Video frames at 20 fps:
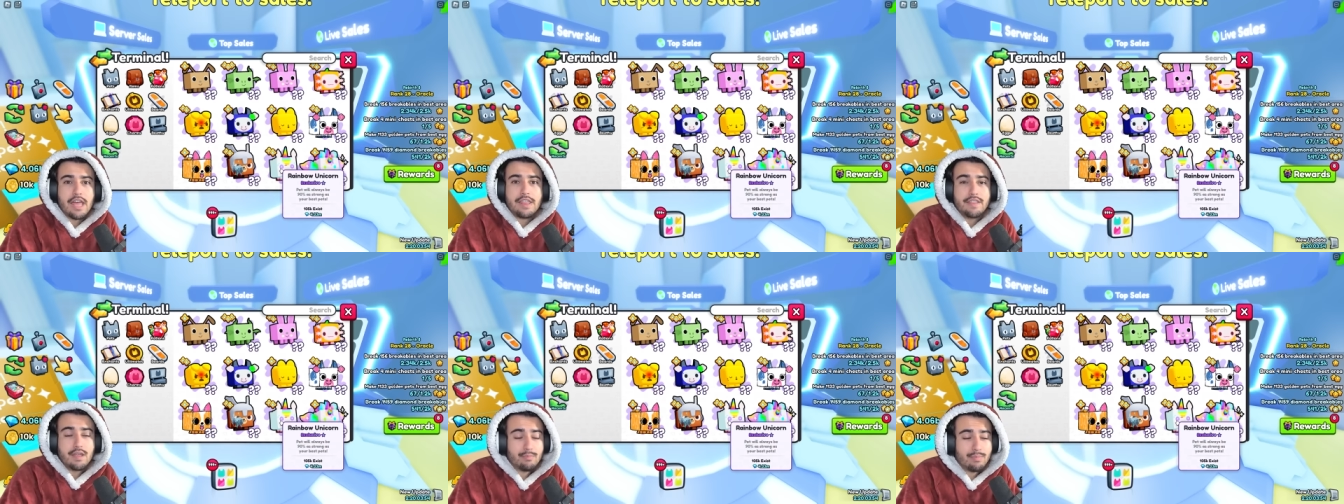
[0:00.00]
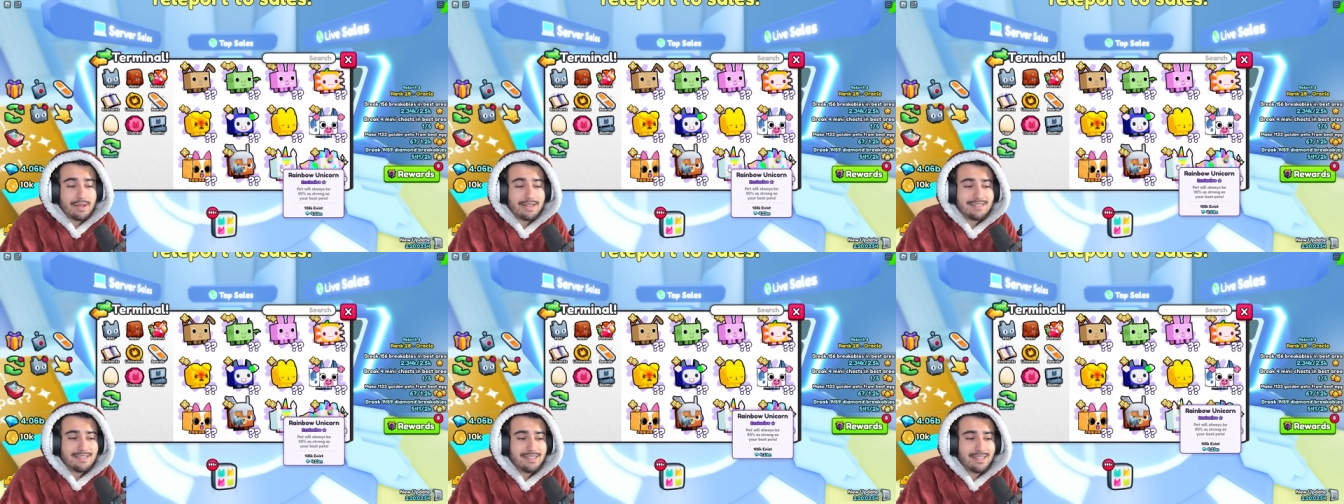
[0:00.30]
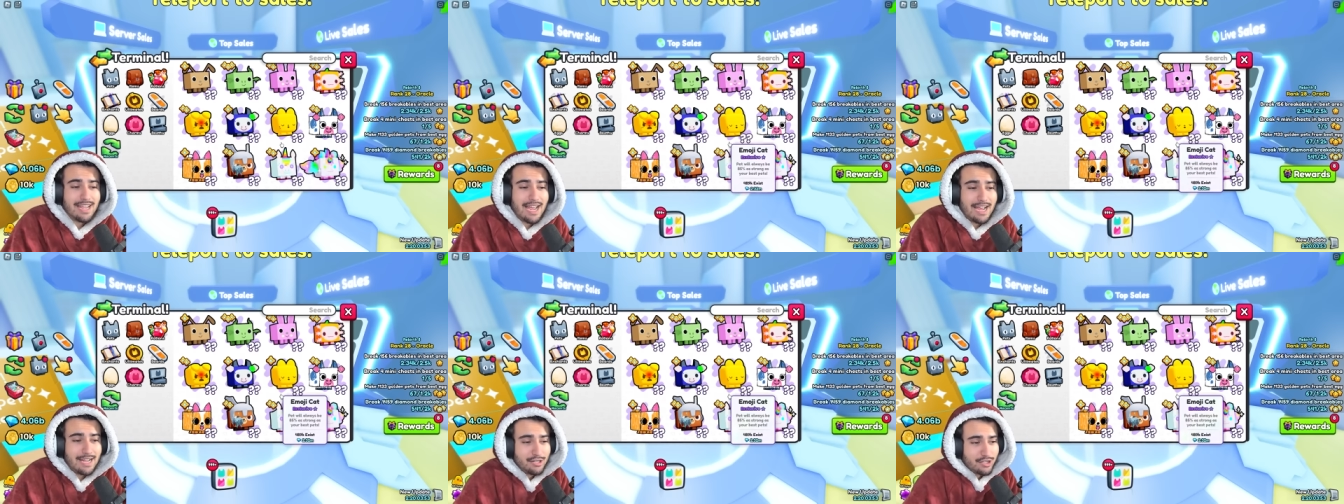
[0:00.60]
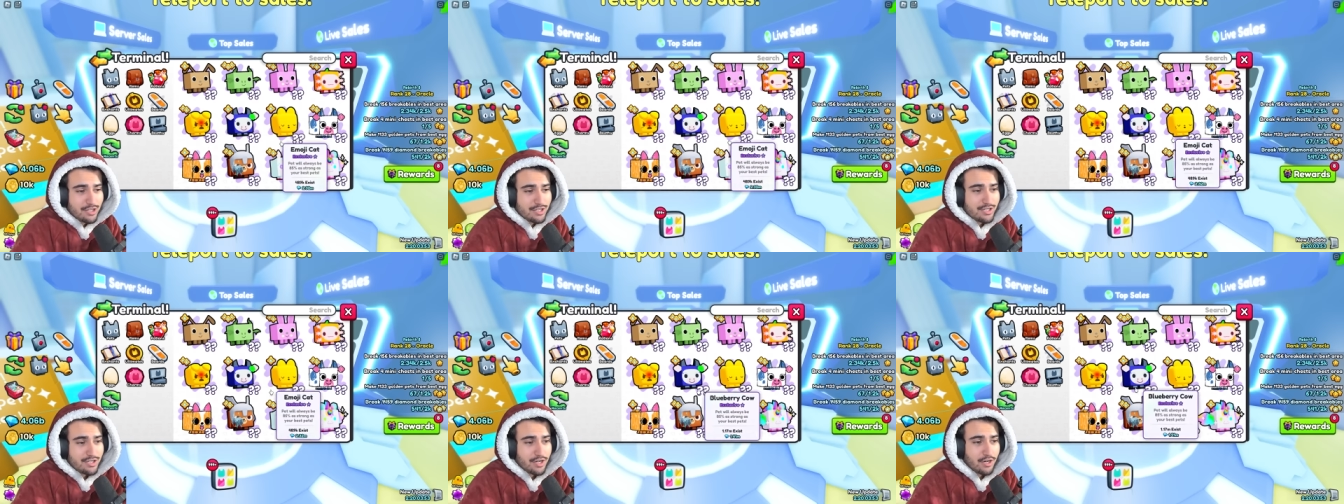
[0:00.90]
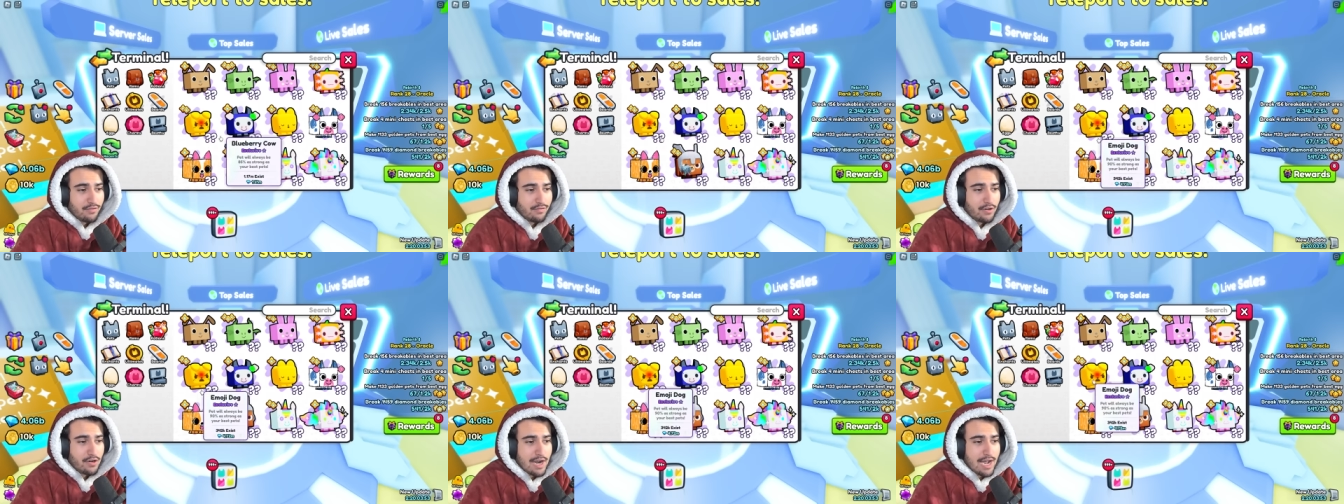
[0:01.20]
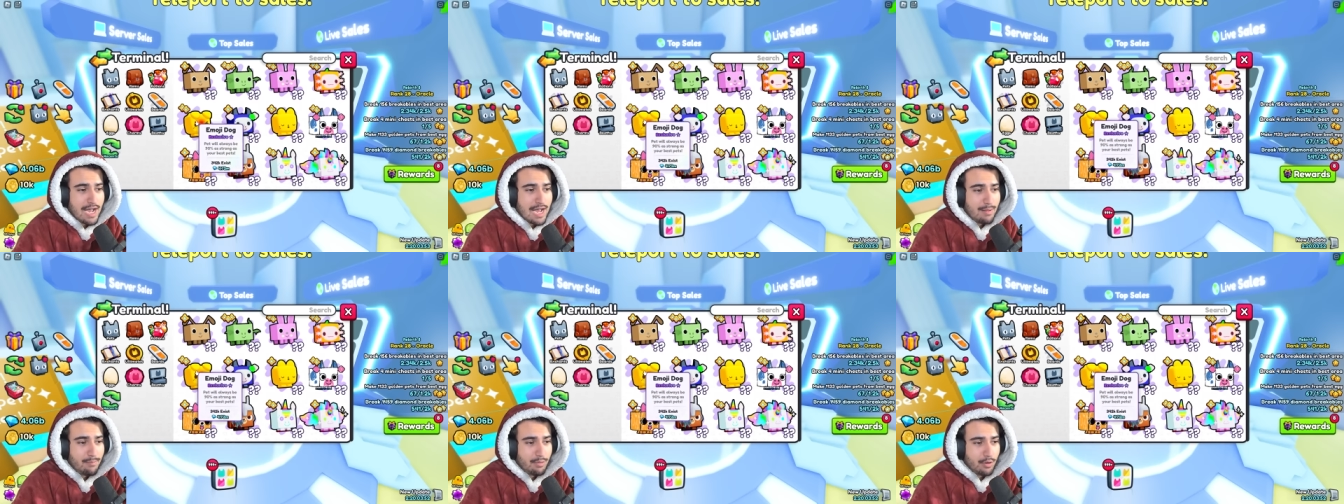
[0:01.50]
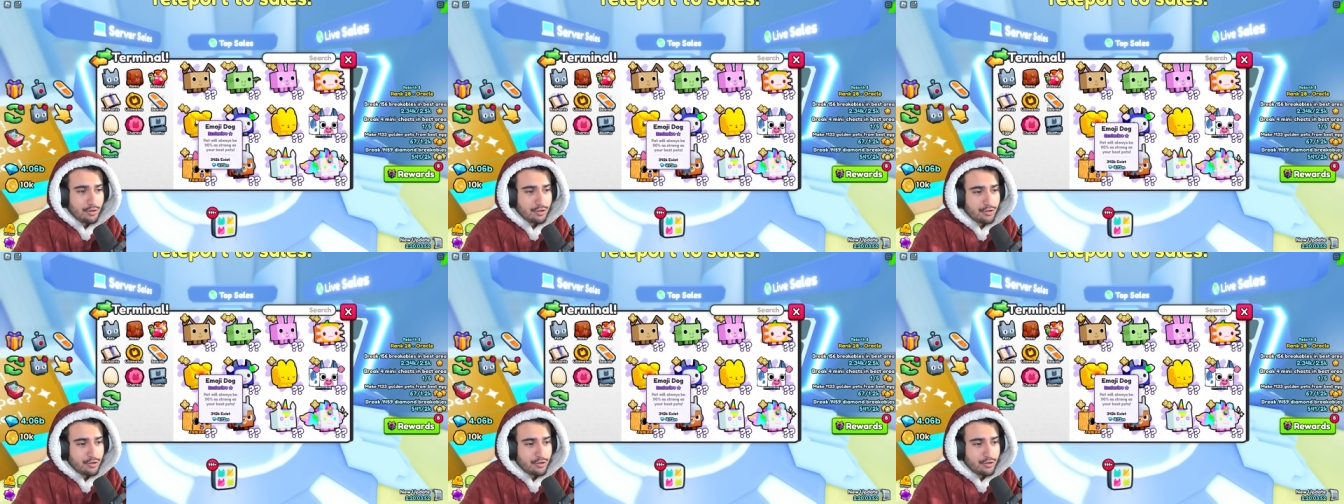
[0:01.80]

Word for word: And then basically I just server hop